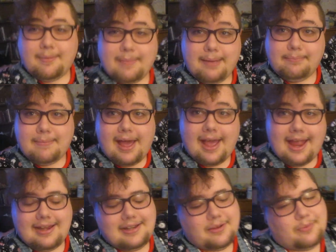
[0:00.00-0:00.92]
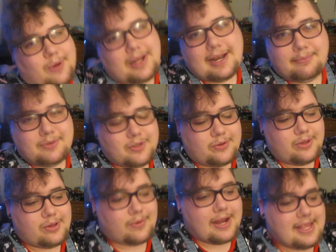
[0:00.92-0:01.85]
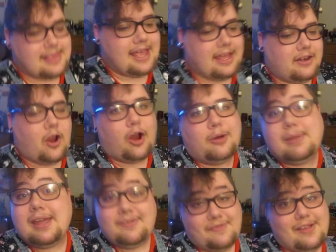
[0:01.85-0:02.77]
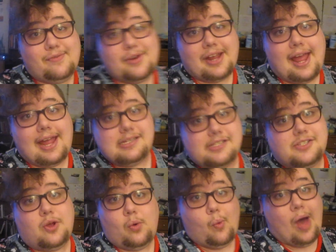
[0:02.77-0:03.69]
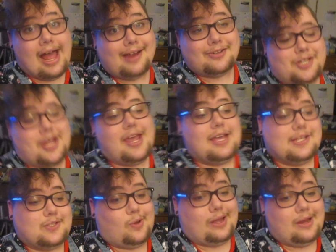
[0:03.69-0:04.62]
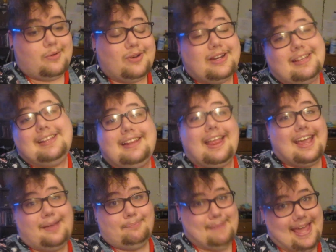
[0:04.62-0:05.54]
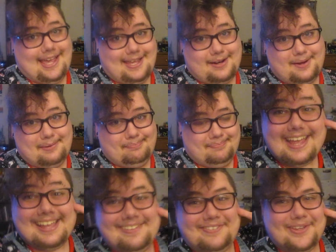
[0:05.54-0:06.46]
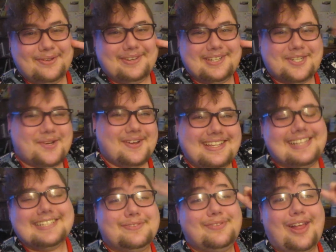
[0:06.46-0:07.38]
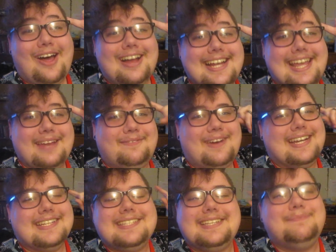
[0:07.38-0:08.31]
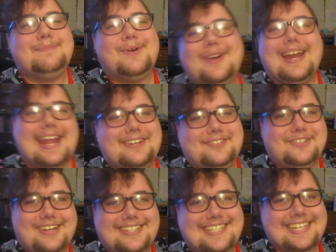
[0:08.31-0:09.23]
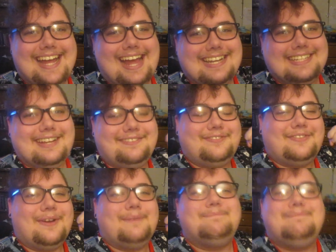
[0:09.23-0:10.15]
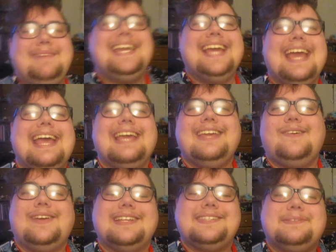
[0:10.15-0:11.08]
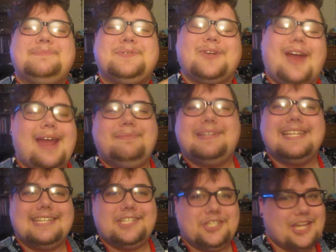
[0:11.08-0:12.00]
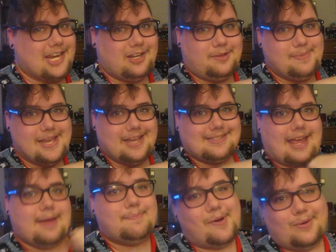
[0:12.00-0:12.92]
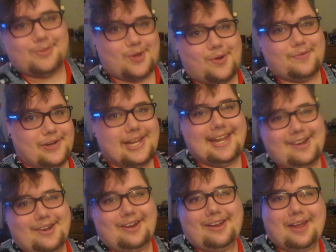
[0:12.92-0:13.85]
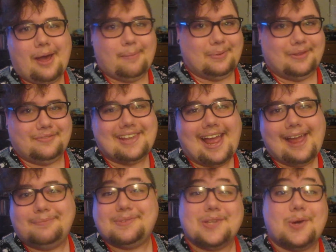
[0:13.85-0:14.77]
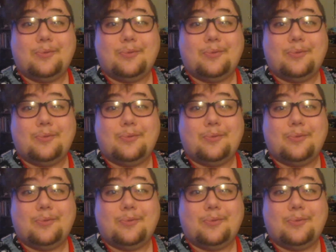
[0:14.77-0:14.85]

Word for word: my mind and what I'm doing right then are my favorite kinds to watch. So I really like making them. If you enjoyed this vlog and want to see more age regression content from me, you can subscribe to this channel because I post over here a couple of times a